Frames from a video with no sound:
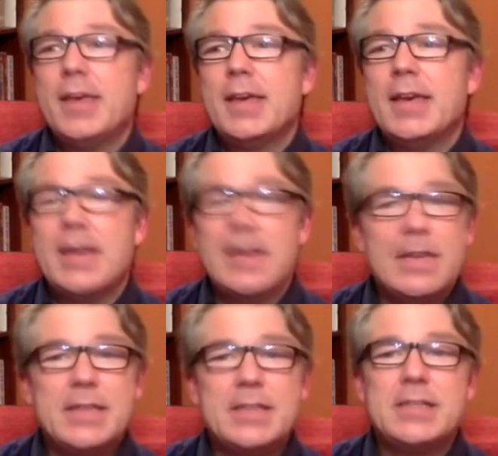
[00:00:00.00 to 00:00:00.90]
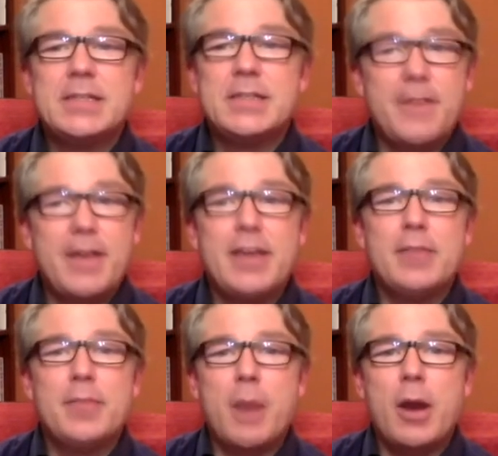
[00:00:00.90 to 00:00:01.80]
His
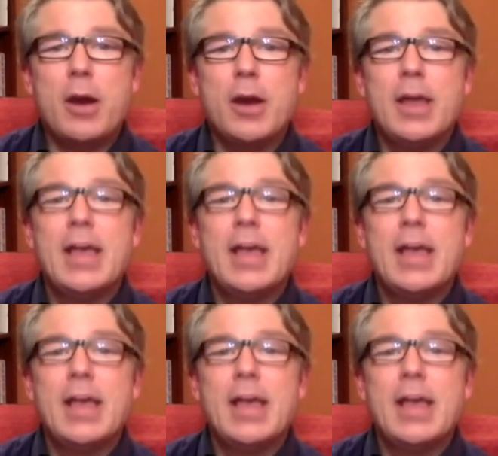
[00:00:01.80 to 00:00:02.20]
divine power